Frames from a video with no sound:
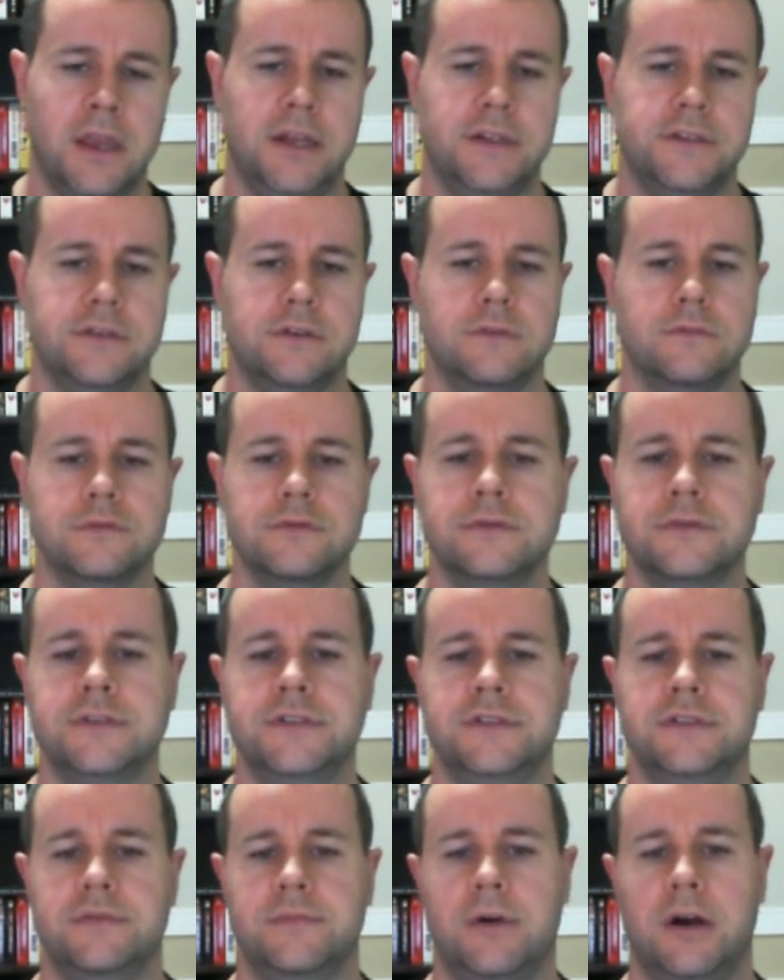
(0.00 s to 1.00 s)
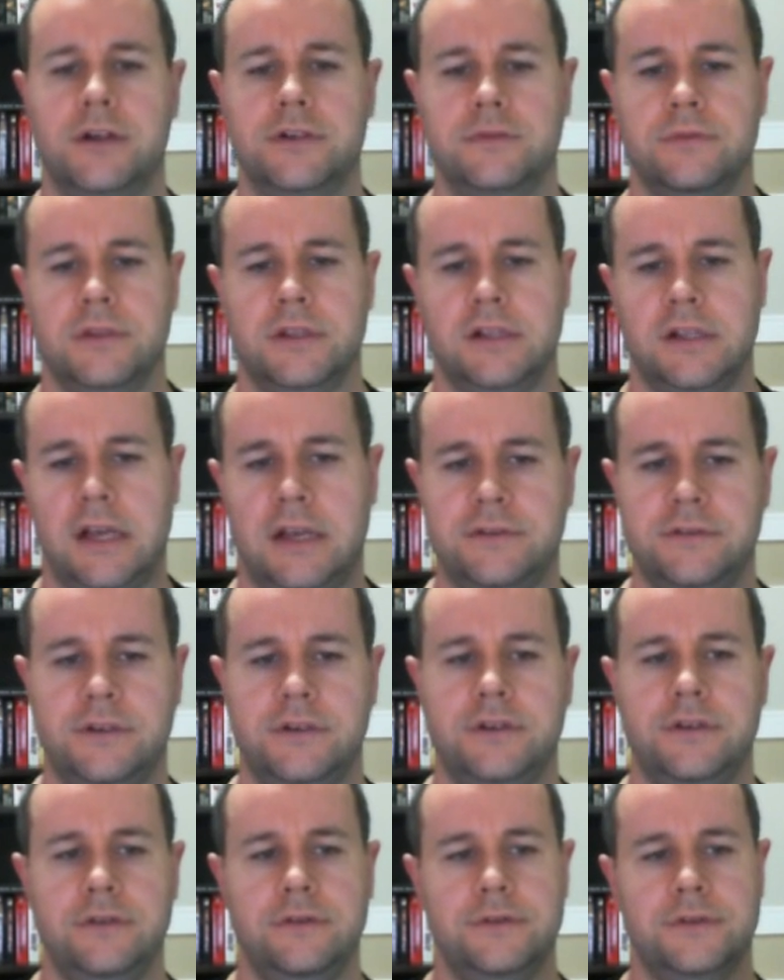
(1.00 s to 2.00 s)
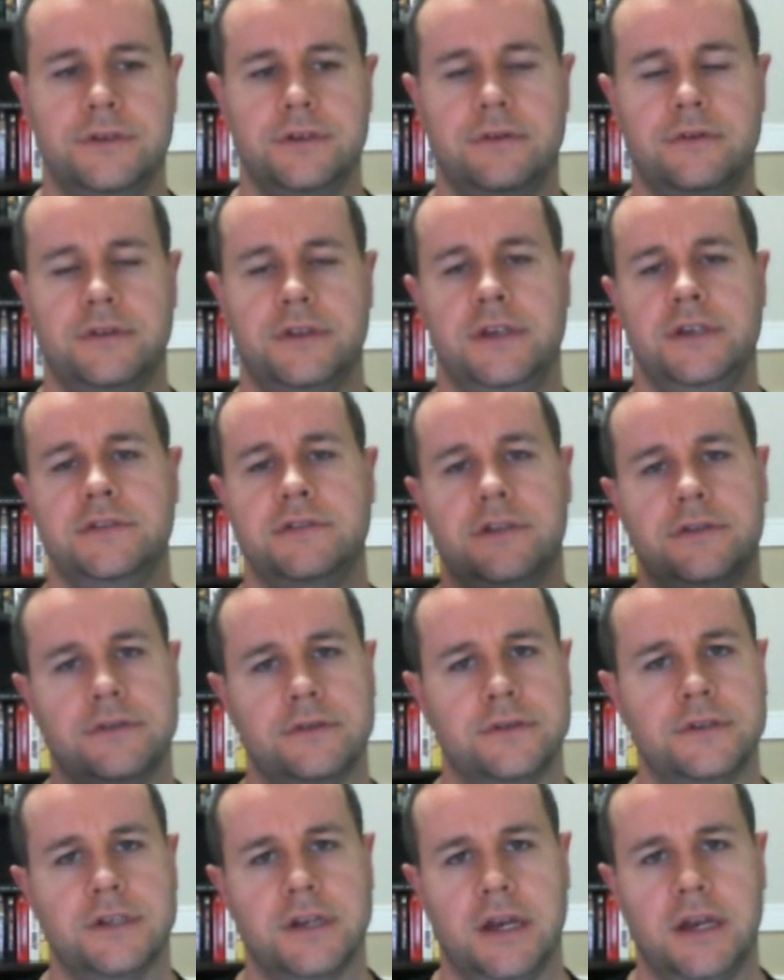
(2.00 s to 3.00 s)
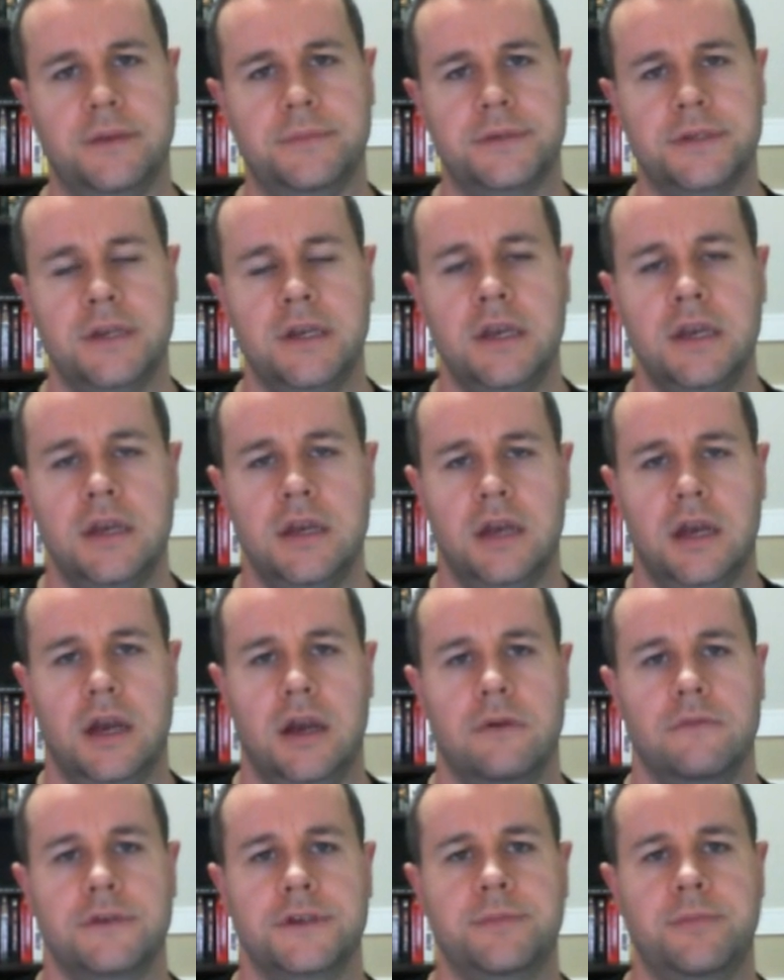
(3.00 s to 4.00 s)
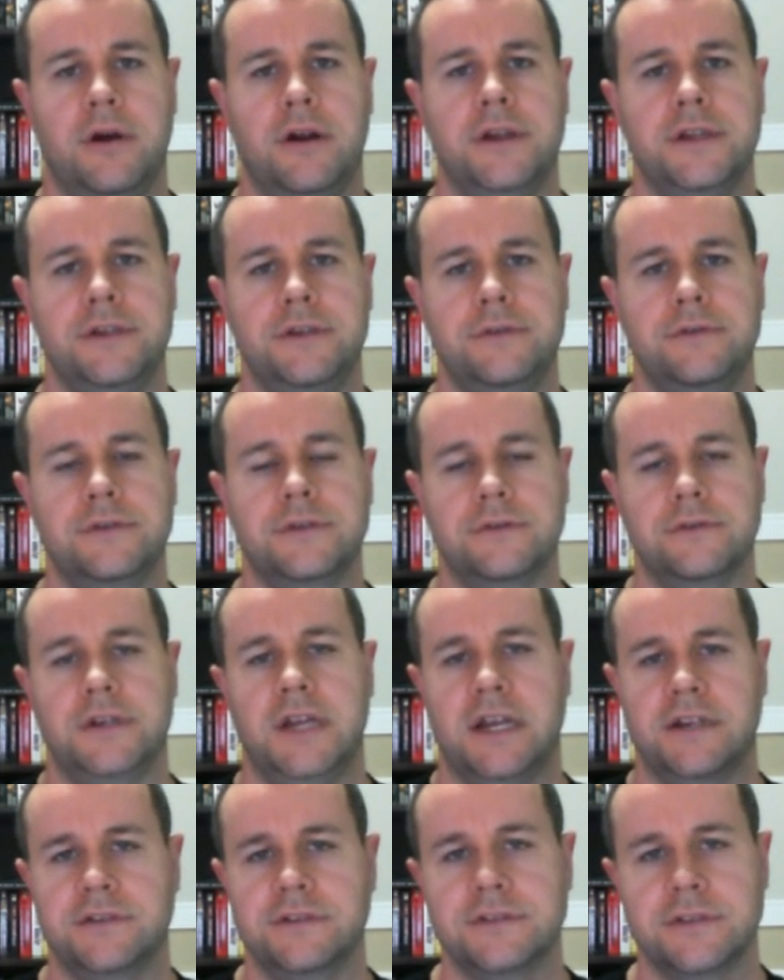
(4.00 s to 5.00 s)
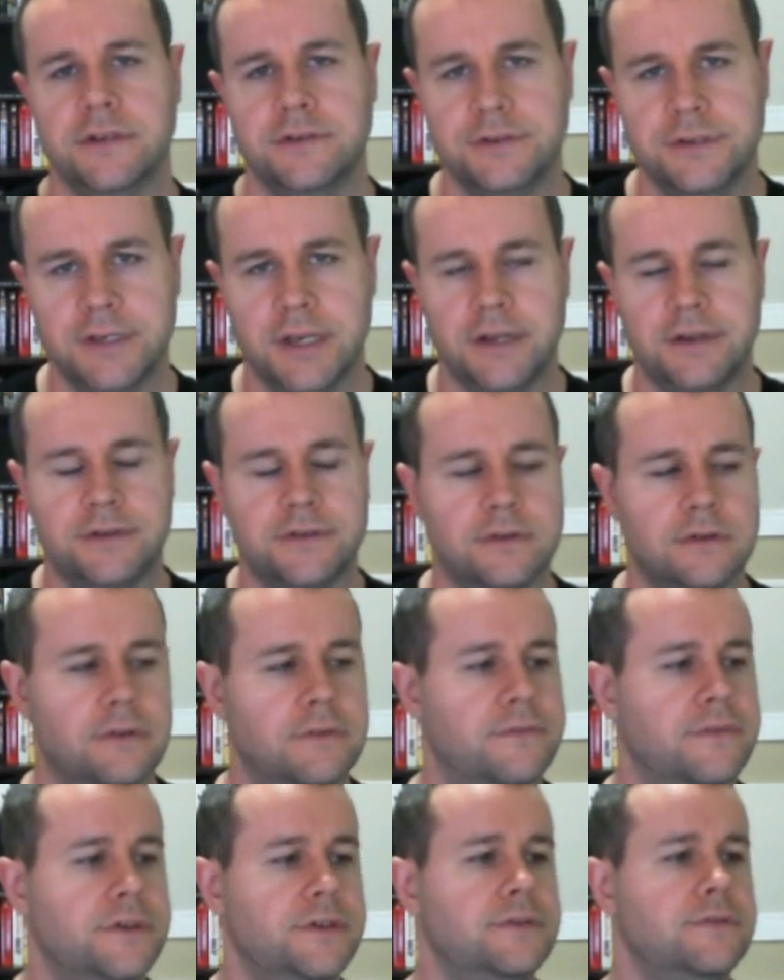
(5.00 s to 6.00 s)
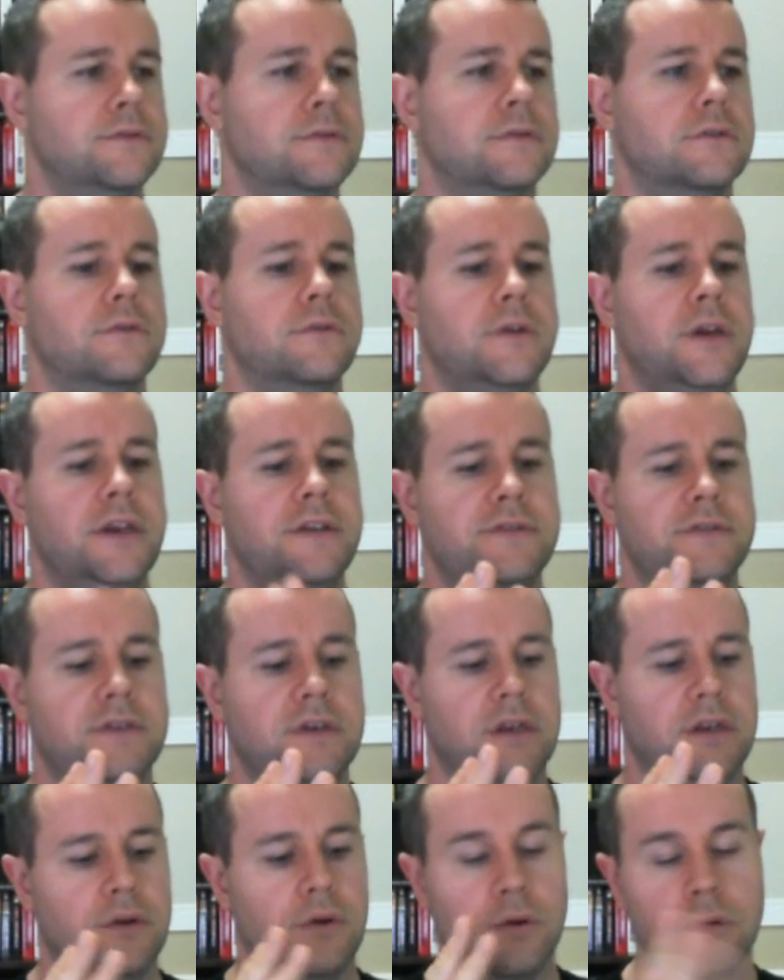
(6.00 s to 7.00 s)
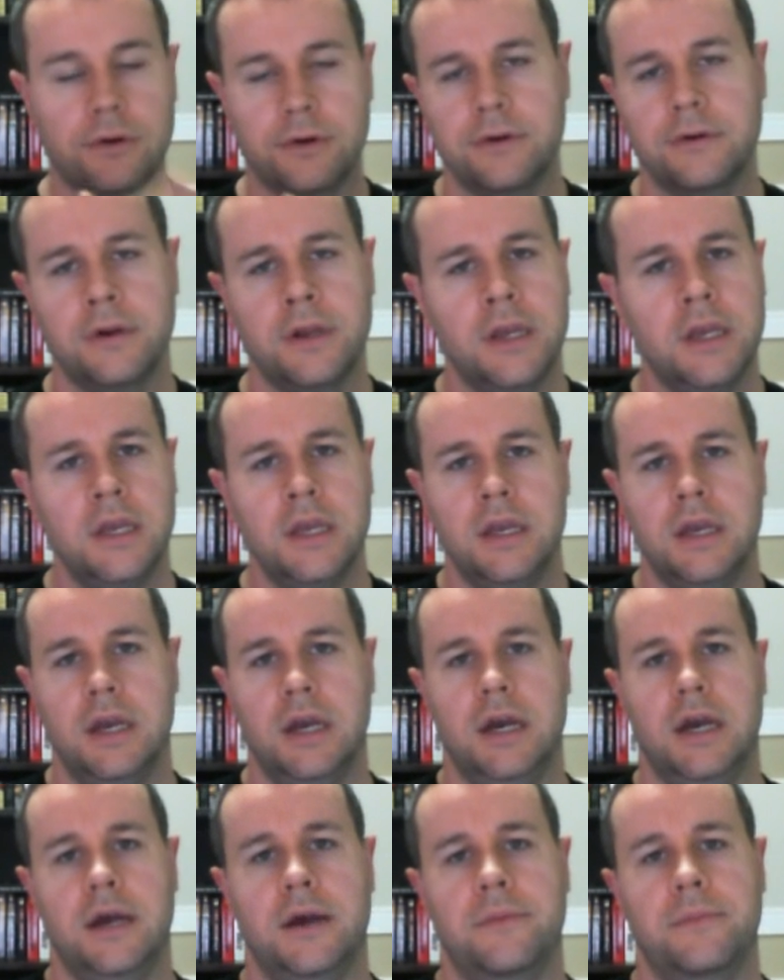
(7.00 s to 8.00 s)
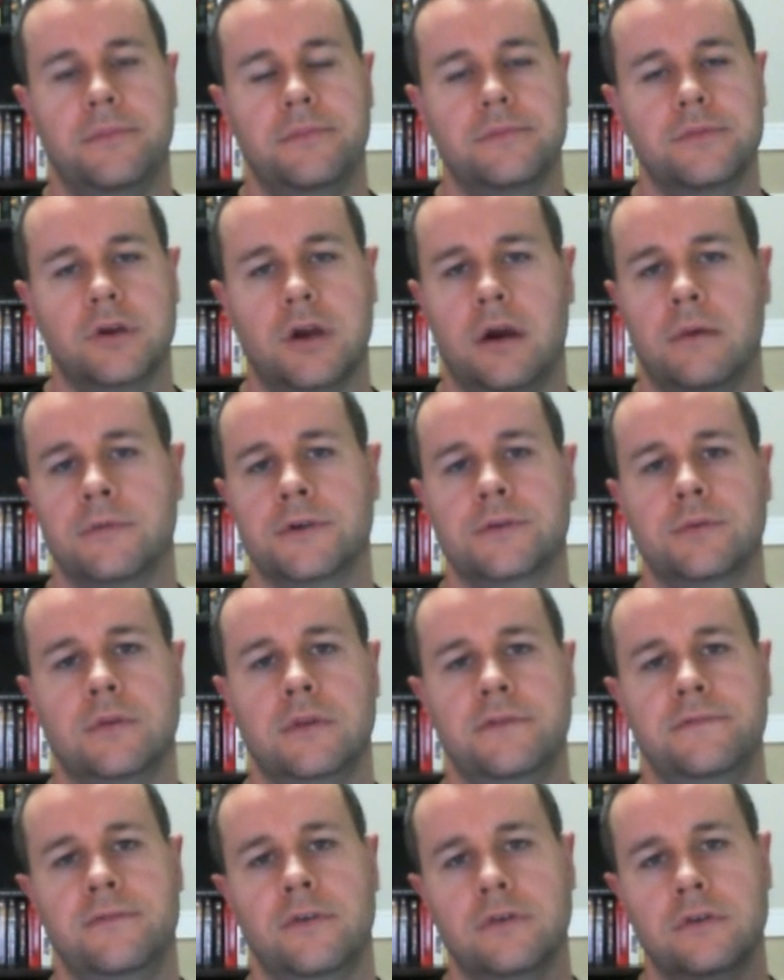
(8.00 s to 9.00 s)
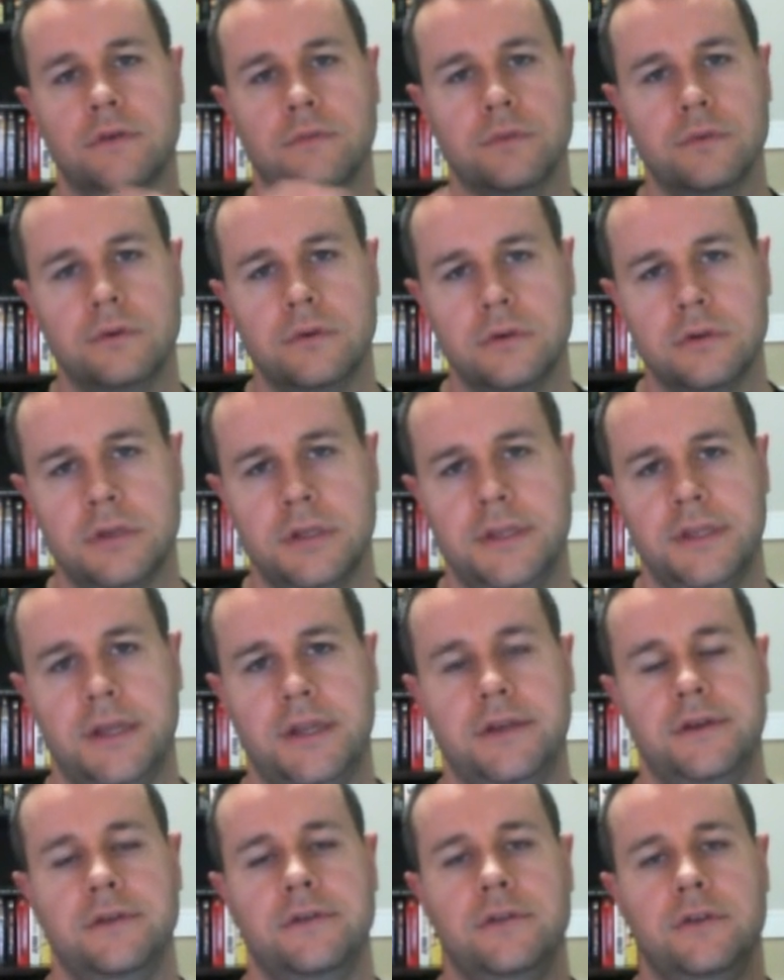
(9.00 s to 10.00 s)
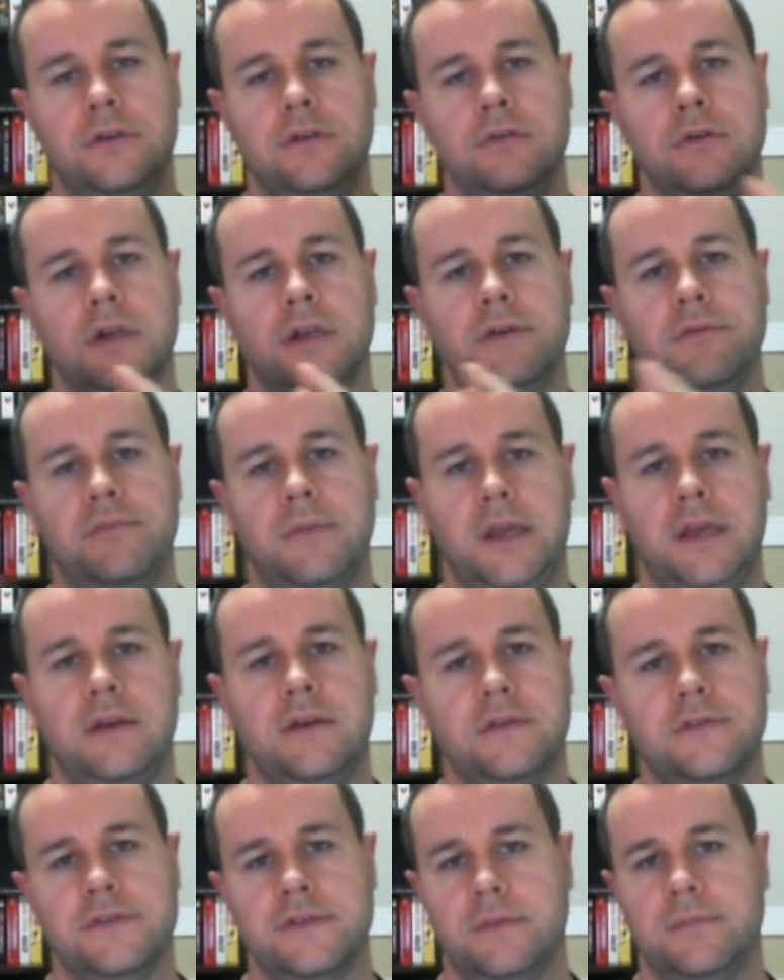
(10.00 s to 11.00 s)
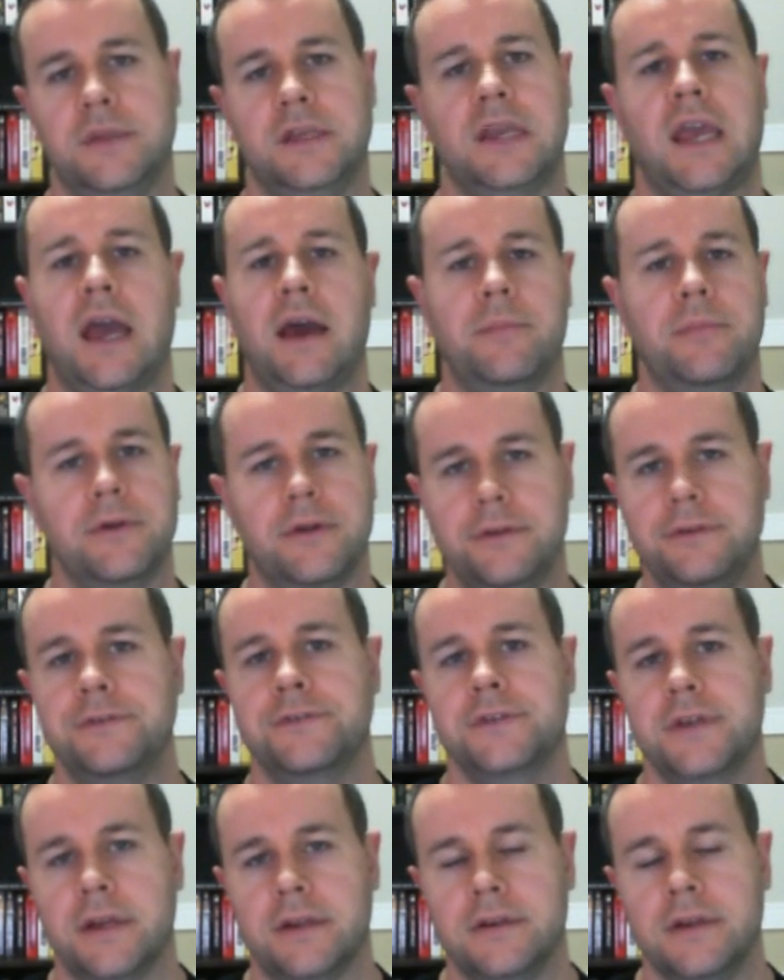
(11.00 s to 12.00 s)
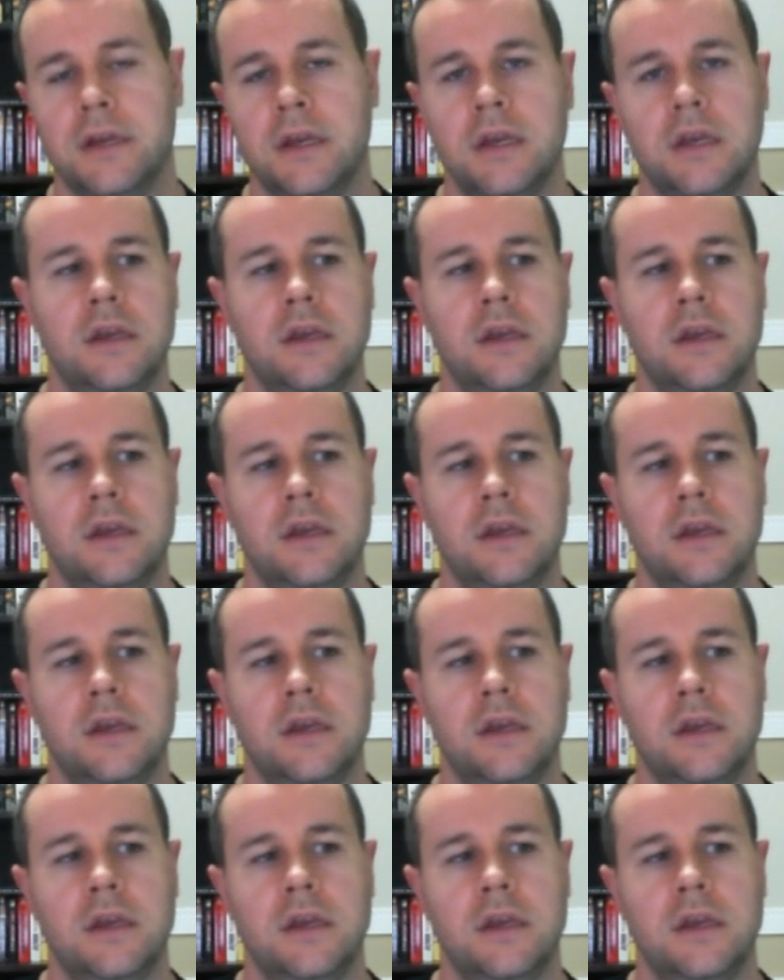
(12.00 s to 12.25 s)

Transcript: And so rules is a module that allows you to do certain things at certain times, uh, responding to certain actions on your site. So if a user creates an order, um, Commerce will invoke a rule and then you can make something happen on your site.